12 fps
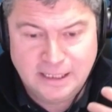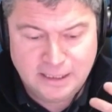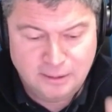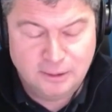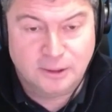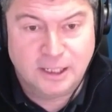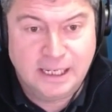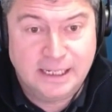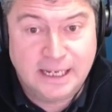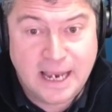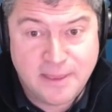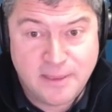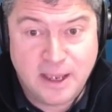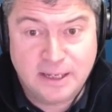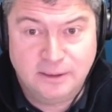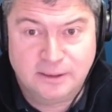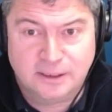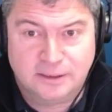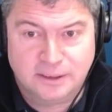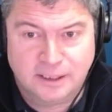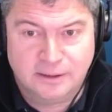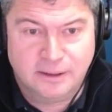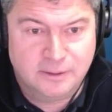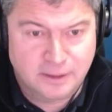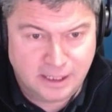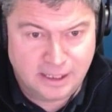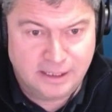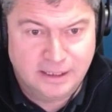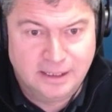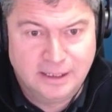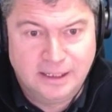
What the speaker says: you look in and then you start to go, okay,